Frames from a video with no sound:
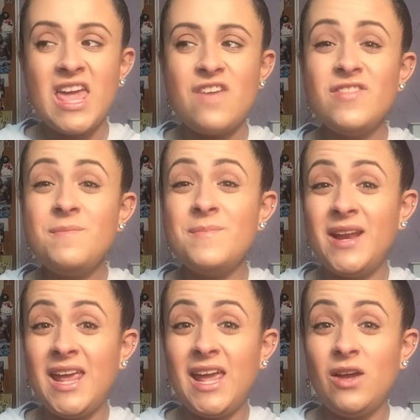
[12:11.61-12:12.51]
Even the
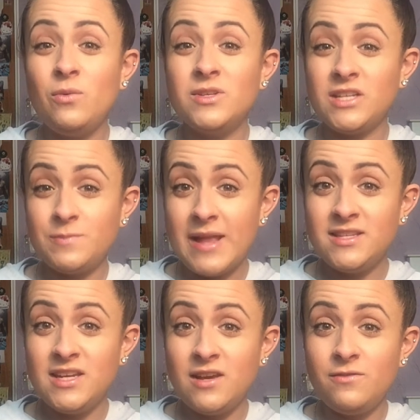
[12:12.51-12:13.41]
mini was
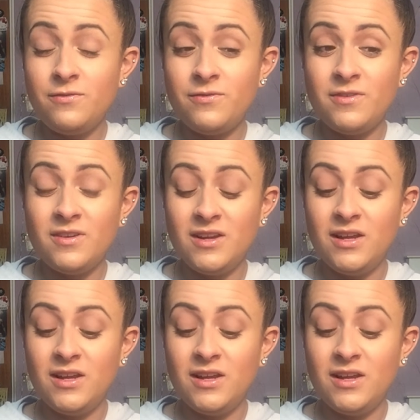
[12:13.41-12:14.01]
expensive.